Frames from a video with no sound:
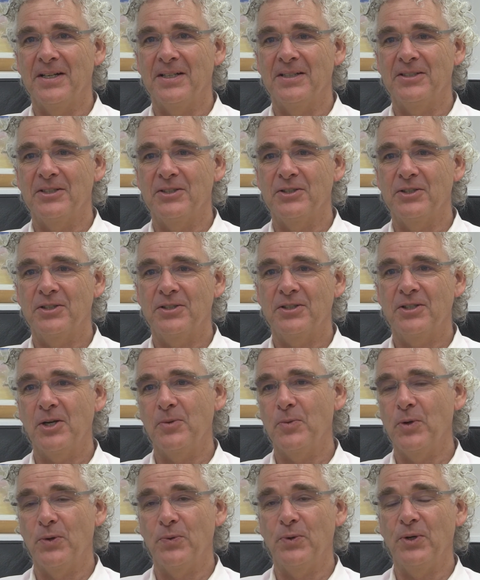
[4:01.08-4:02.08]
So it's going
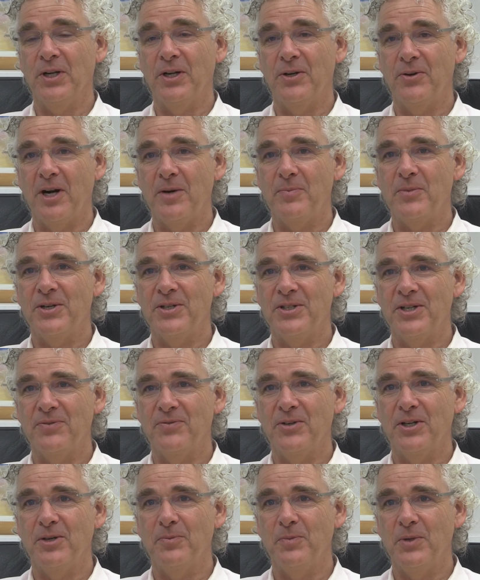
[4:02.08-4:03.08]
to be a really great
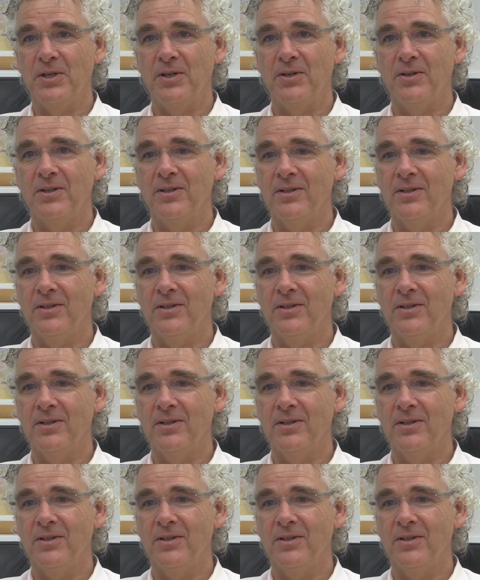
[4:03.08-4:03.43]
project for Cabinda,